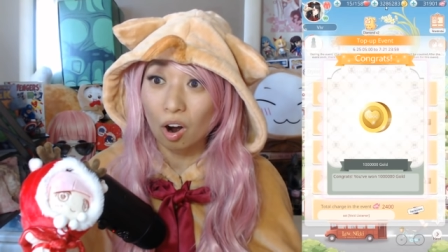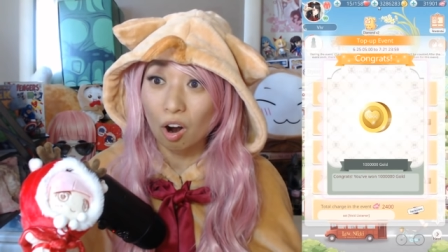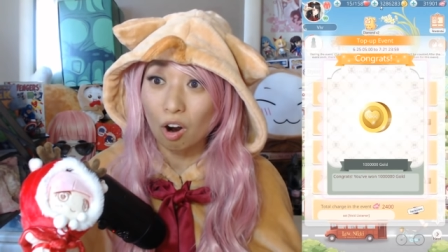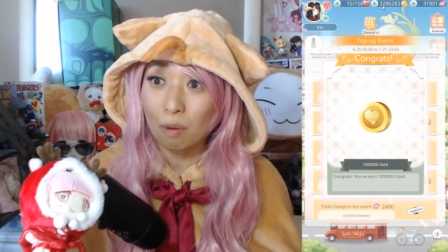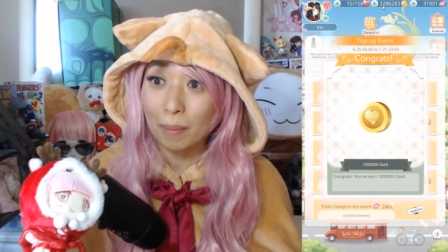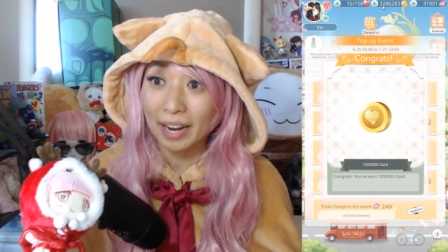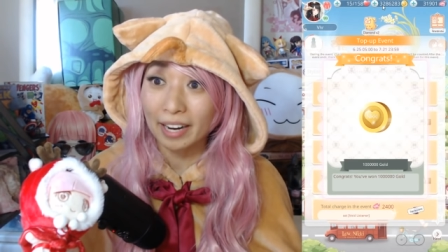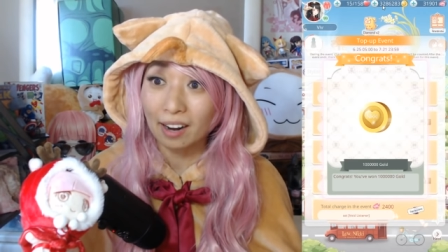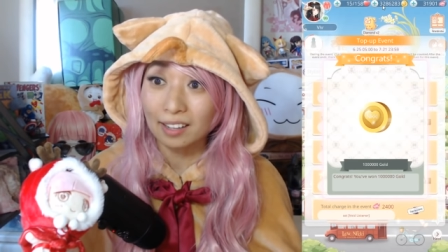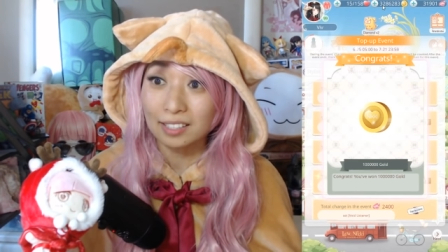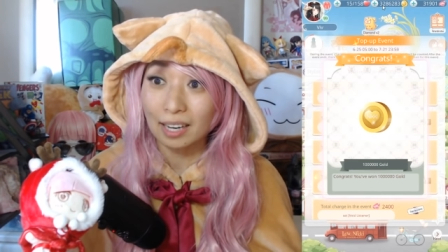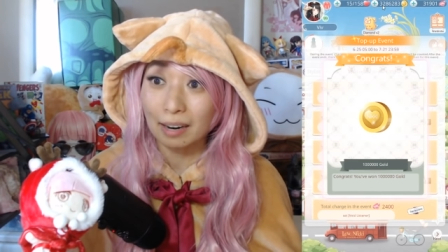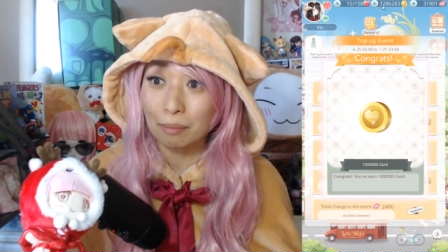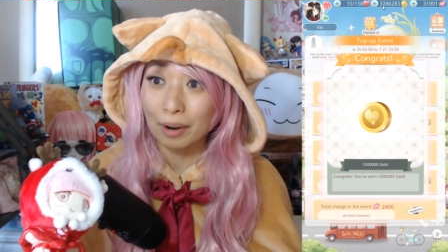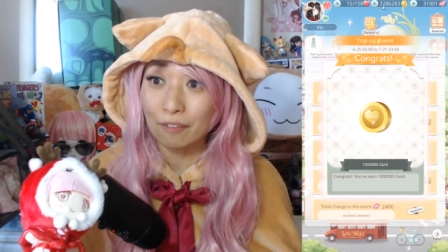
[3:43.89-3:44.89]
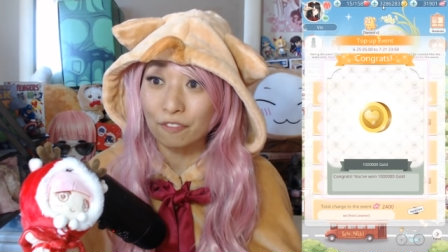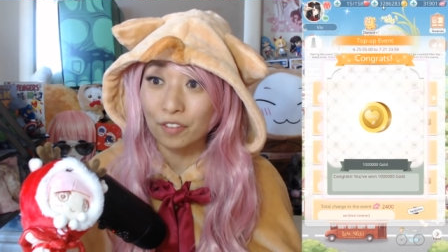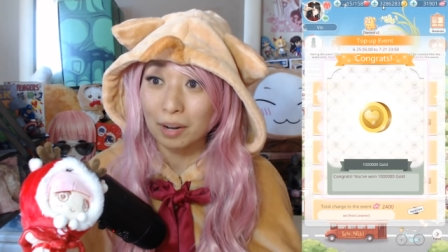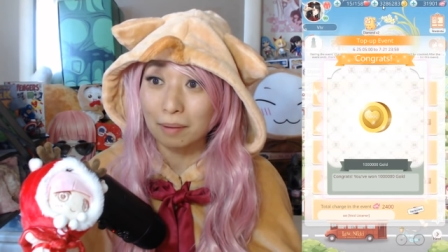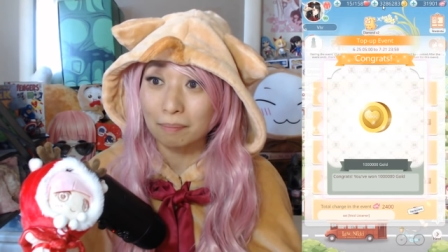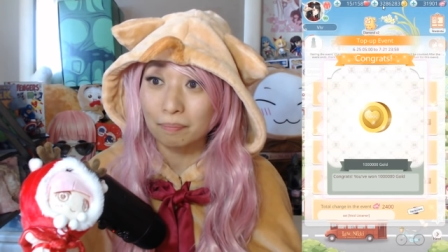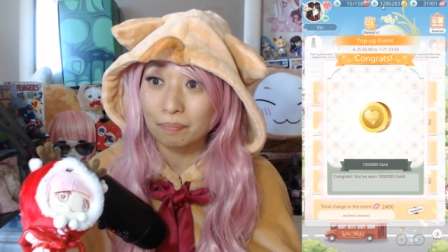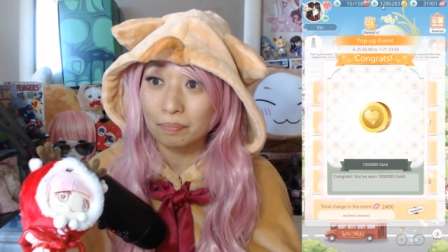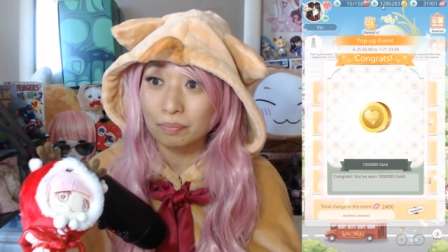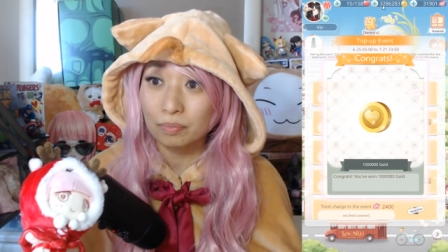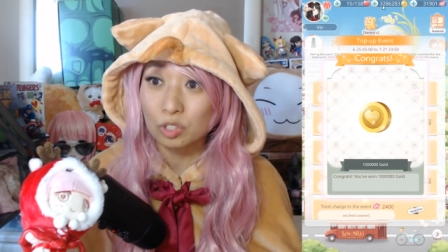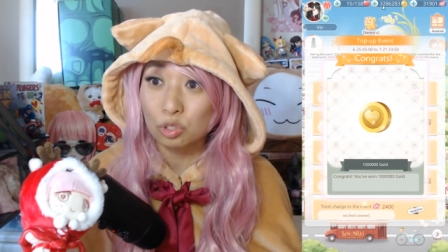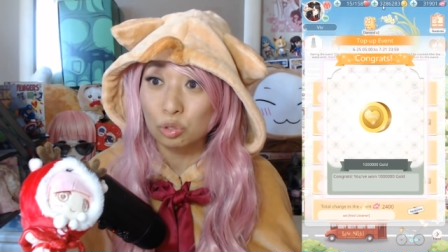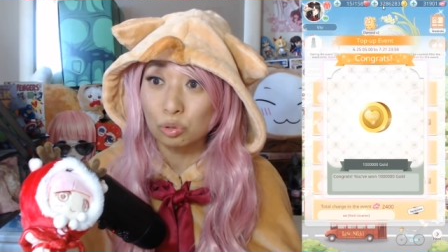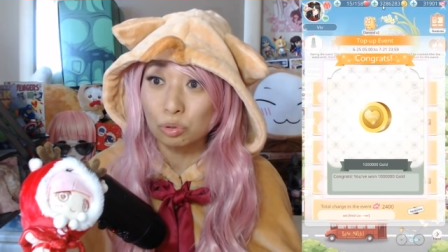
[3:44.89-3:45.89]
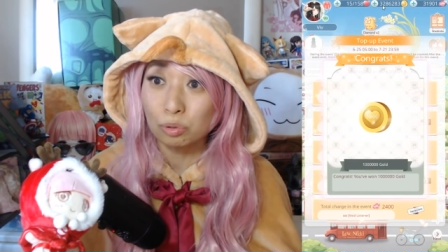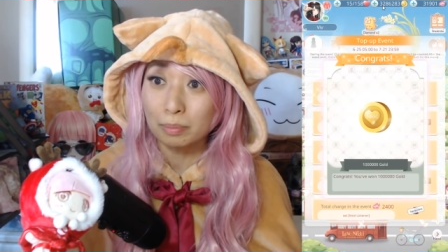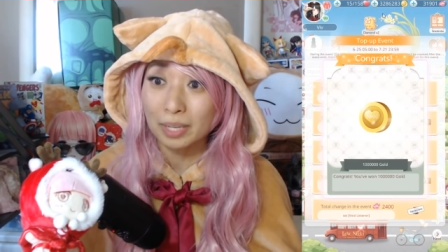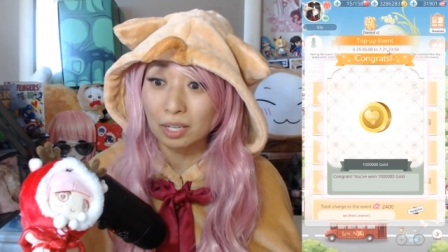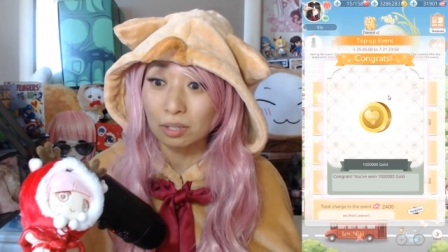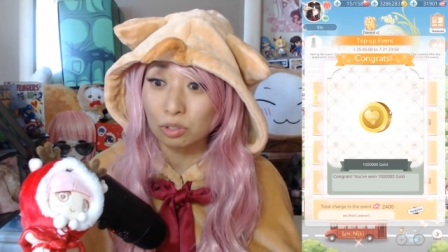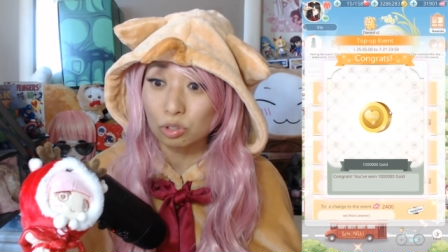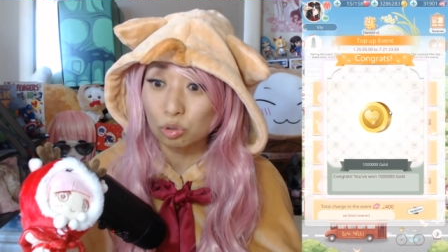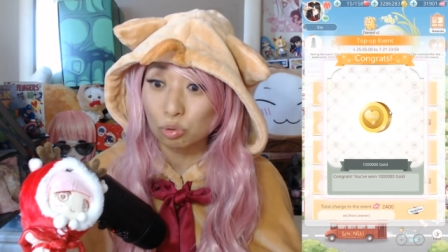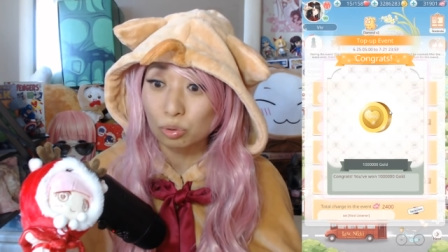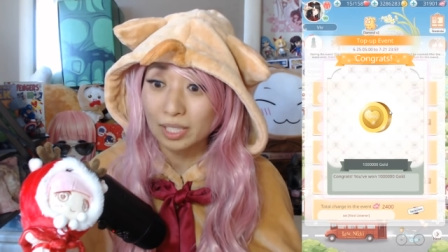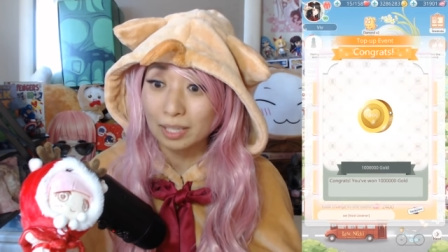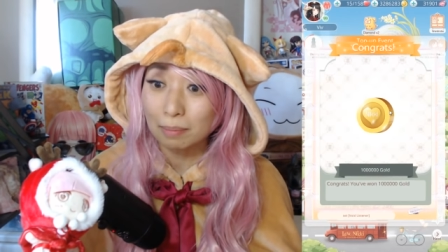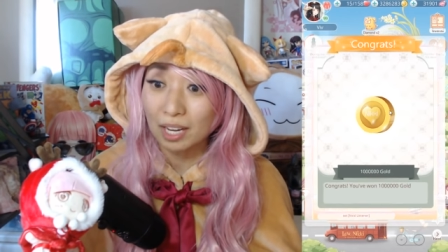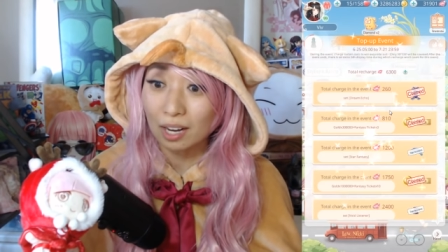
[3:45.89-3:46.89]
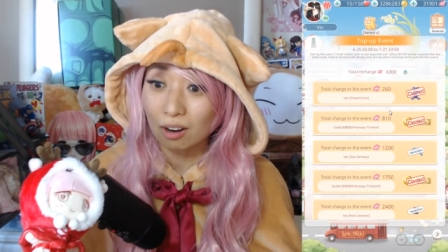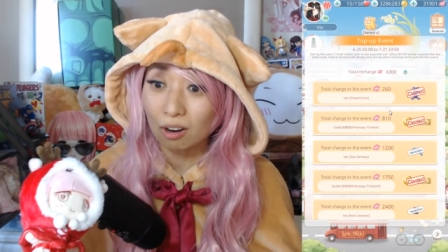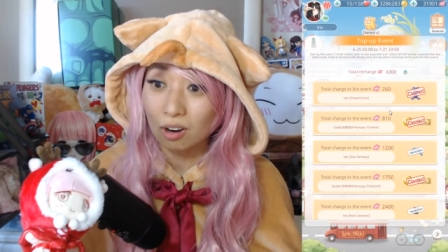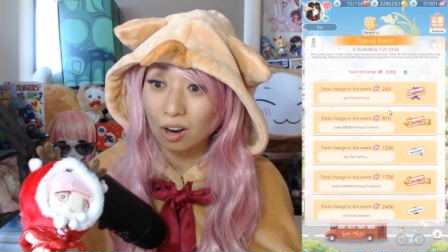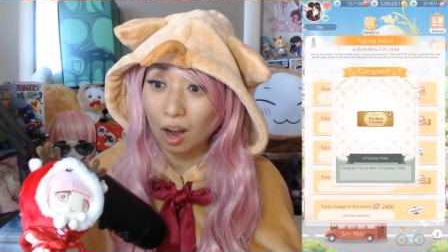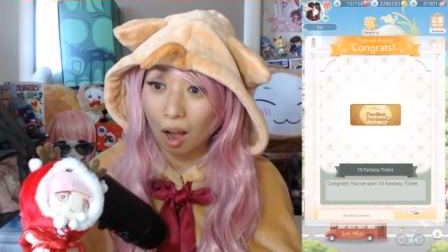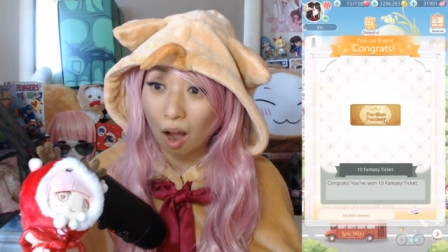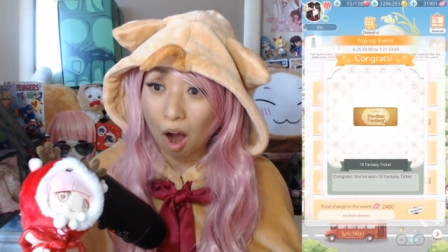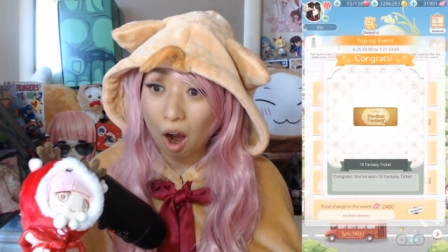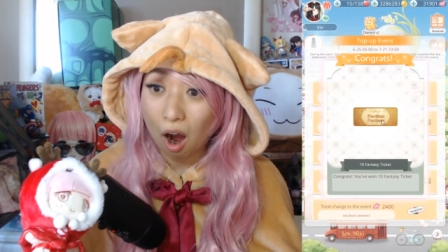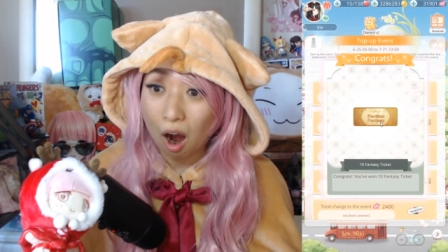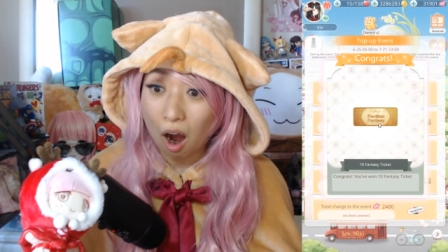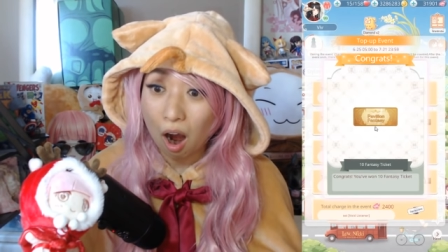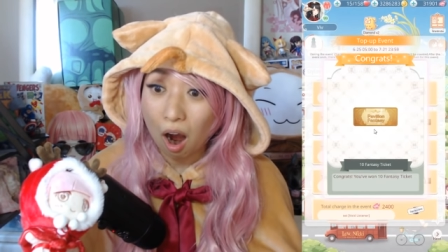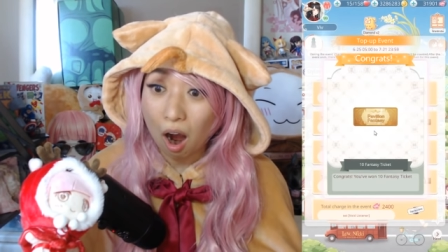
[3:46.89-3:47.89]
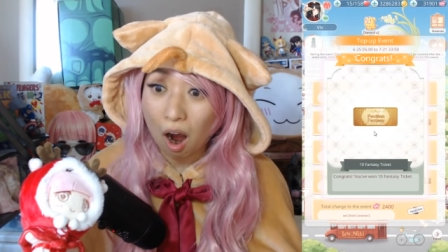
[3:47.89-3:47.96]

Oh my gosh, I went from 2 mil to 3 mil?